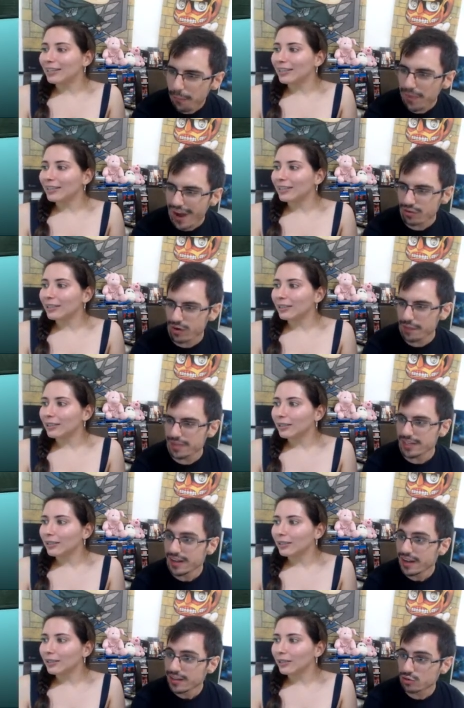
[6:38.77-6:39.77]
Speaker 1: do that? I grabbed it.
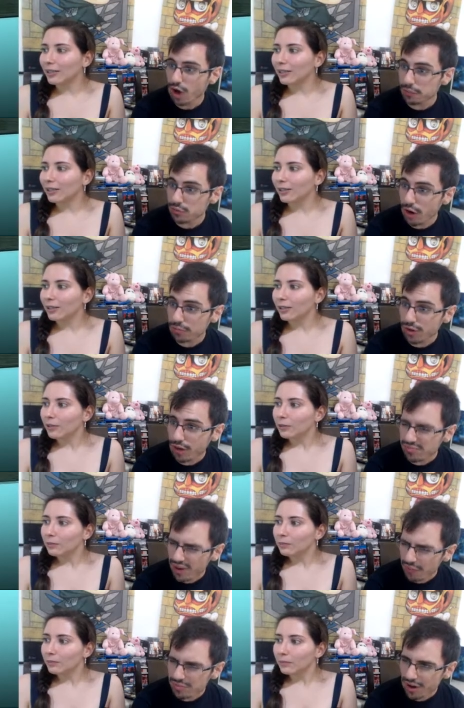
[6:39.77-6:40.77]
Drop, drop, drop,
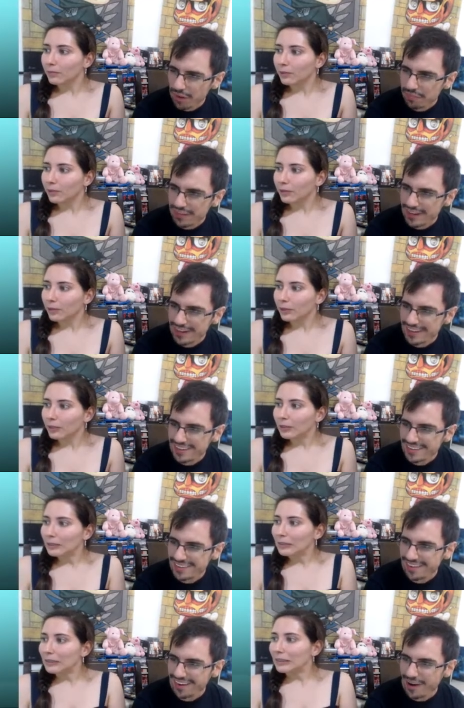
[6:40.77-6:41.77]
drop, drop,
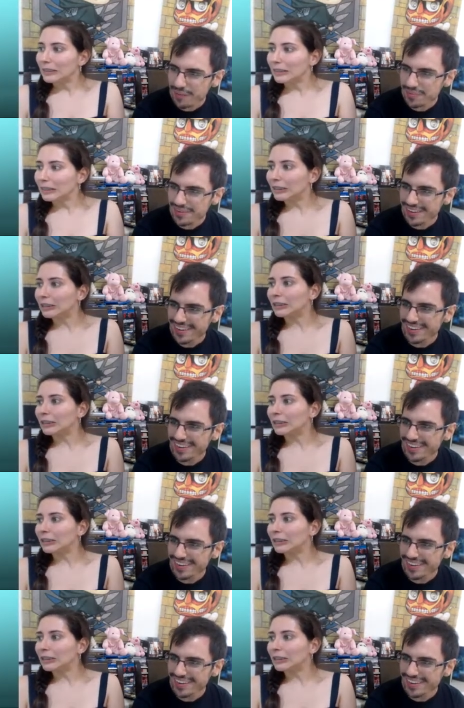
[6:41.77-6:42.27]
please. Drop.